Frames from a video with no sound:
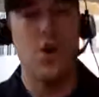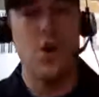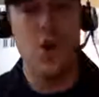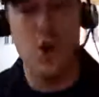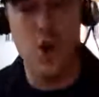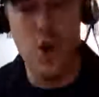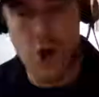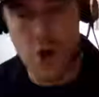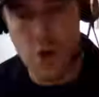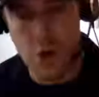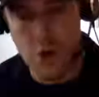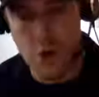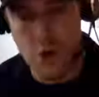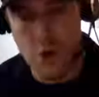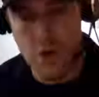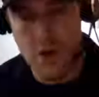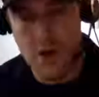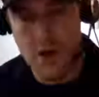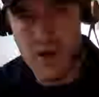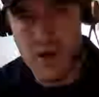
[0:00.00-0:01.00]

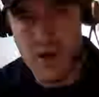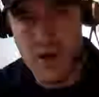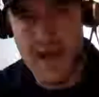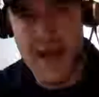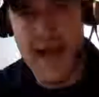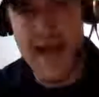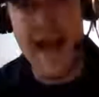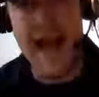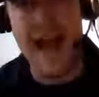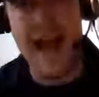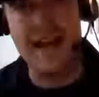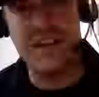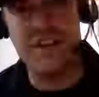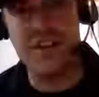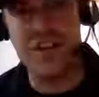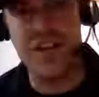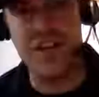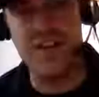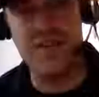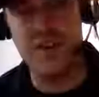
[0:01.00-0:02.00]
Who has
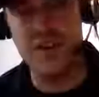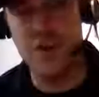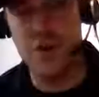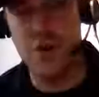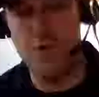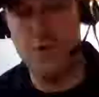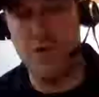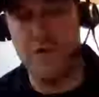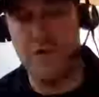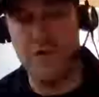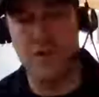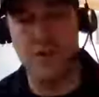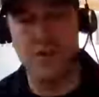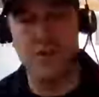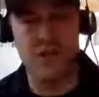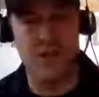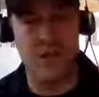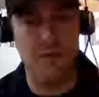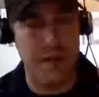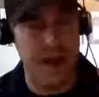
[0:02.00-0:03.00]
given you referrals
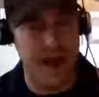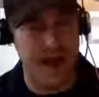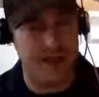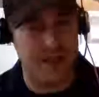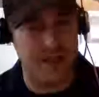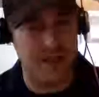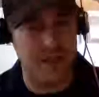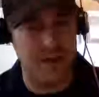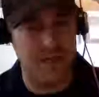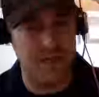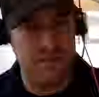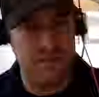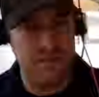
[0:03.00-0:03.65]
in the past?